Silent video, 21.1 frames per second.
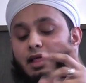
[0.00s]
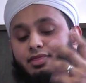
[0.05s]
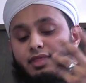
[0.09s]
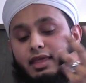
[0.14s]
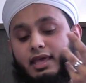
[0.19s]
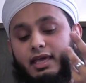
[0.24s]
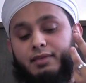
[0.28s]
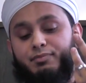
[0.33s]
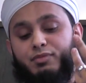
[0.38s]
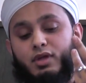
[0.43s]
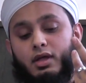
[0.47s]
and
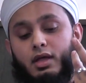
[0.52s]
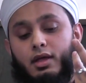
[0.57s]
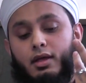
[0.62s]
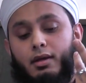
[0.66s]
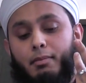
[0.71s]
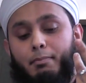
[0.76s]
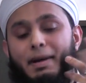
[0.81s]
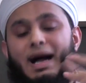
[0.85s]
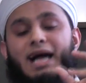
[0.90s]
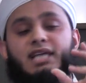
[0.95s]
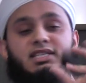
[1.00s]
they
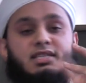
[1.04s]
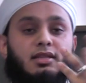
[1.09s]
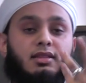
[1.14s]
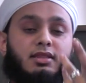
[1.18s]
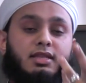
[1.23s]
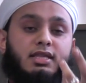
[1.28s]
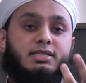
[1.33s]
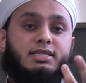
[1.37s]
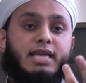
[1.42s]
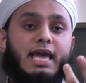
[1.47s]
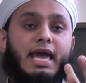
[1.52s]

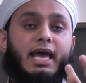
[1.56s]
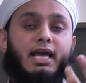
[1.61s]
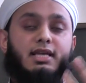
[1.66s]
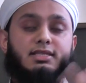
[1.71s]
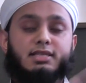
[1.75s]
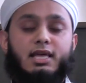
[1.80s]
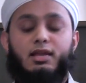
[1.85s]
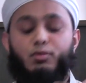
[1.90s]
pattern these eggs.